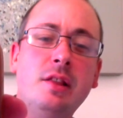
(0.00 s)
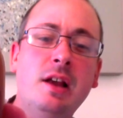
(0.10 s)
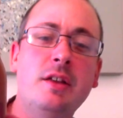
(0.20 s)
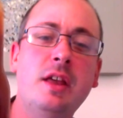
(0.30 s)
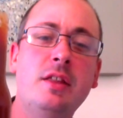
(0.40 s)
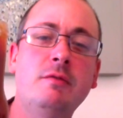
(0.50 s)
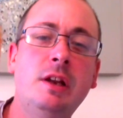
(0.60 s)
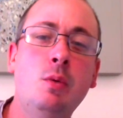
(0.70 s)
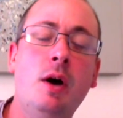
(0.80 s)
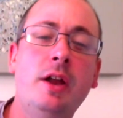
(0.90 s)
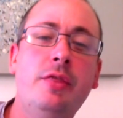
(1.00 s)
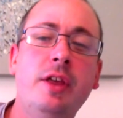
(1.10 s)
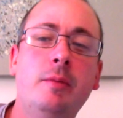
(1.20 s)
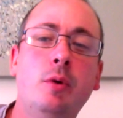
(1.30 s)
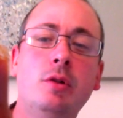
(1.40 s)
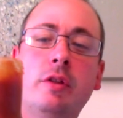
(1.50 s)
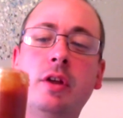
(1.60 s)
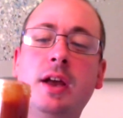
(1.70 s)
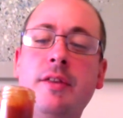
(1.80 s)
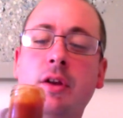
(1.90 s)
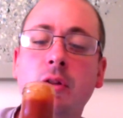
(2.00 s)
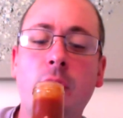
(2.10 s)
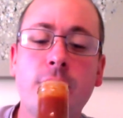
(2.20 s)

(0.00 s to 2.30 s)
like I say, it's a really wide, thick bottle, so you're getting a lot